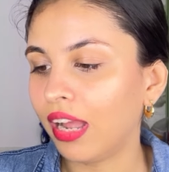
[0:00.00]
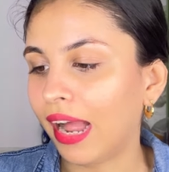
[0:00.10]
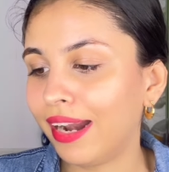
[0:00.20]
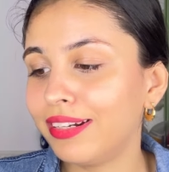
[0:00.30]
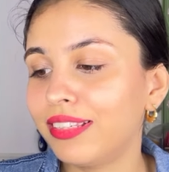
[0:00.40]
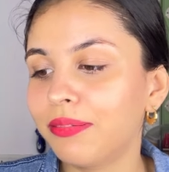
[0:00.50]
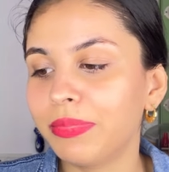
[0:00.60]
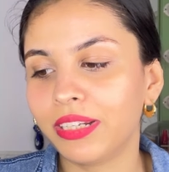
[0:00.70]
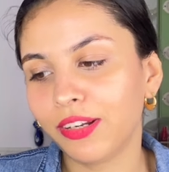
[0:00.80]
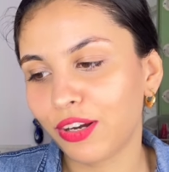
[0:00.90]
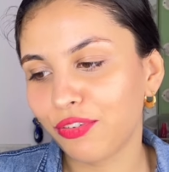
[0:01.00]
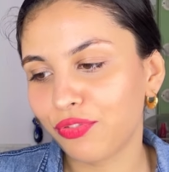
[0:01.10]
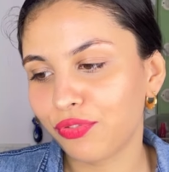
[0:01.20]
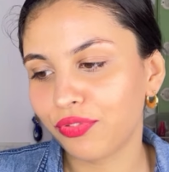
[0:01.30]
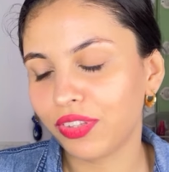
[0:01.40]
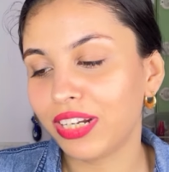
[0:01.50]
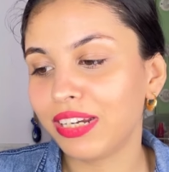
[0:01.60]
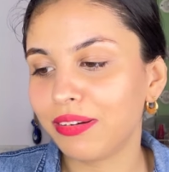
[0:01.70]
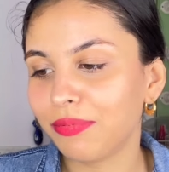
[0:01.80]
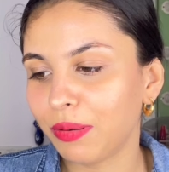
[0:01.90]
And the meaning of
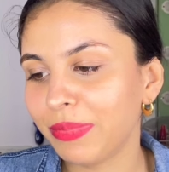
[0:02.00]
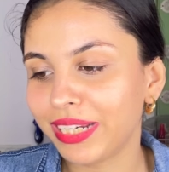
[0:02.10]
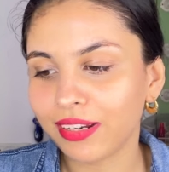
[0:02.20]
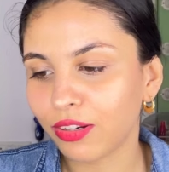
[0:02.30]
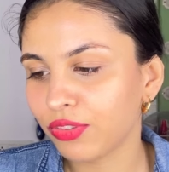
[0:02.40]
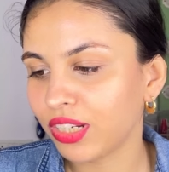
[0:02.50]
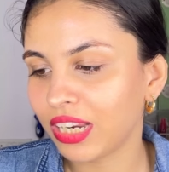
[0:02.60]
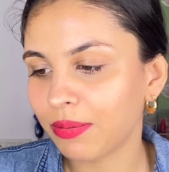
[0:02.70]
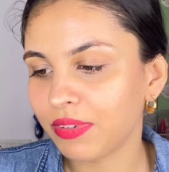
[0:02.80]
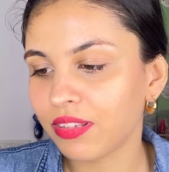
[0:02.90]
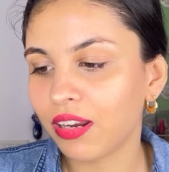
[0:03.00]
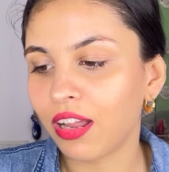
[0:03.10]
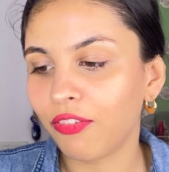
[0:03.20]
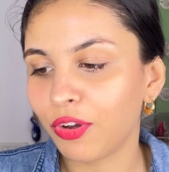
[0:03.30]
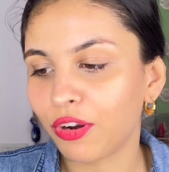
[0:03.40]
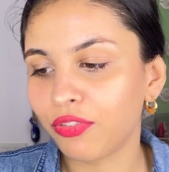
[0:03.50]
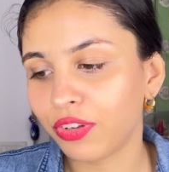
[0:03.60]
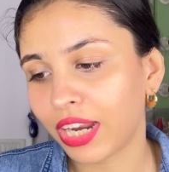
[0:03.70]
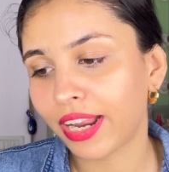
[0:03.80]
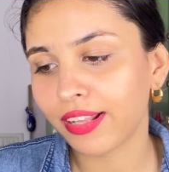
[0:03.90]
the name is a lover of
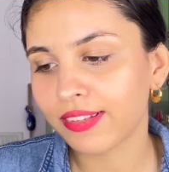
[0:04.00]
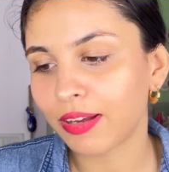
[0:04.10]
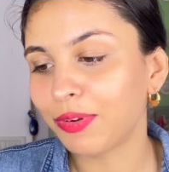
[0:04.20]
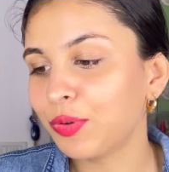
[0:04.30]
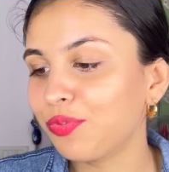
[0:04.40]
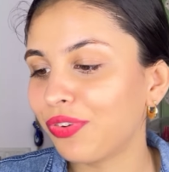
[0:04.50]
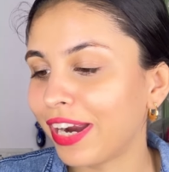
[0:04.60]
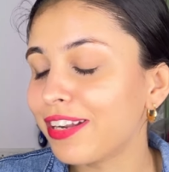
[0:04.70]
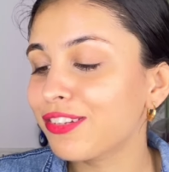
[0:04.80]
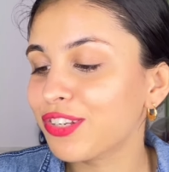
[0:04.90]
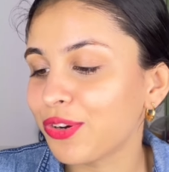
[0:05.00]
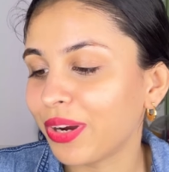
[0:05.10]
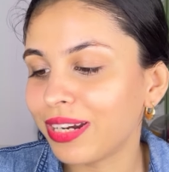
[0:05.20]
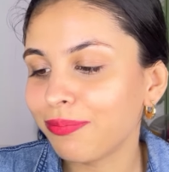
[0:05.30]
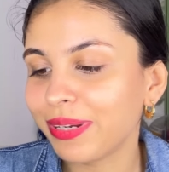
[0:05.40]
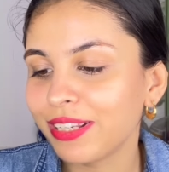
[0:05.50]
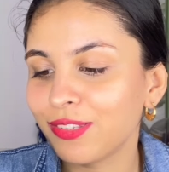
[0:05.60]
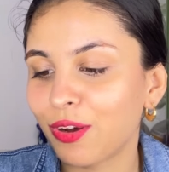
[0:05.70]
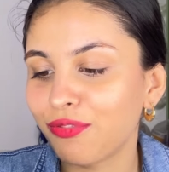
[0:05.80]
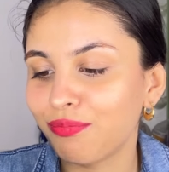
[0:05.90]
rain, someone who finds joy and peace
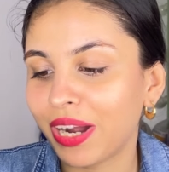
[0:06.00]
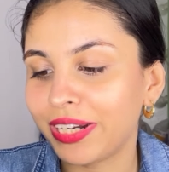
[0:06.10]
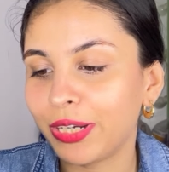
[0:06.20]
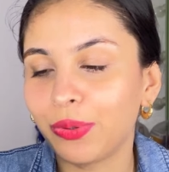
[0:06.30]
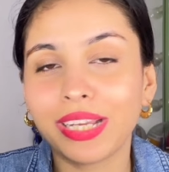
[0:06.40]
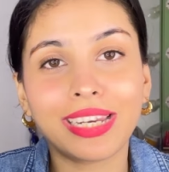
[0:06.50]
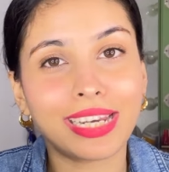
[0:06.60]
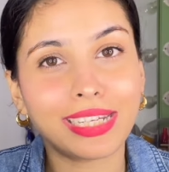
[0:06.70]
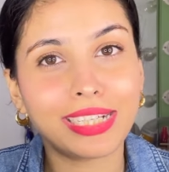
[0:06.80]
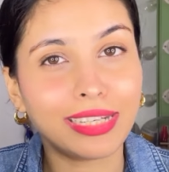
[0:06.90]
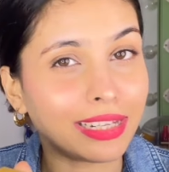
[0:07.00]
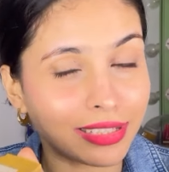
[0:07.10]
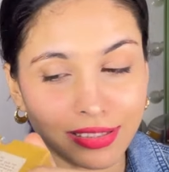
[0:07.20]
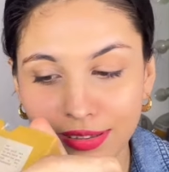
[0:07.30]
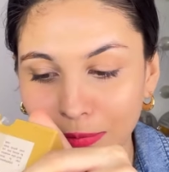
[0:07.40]
of mind during rainy days.